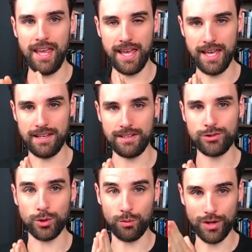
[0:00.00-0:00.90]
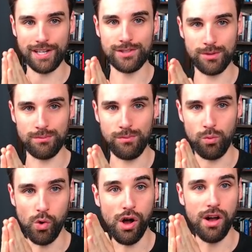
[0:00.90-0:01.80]
and sort of run into
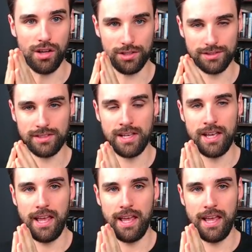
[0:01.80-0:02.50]
walls.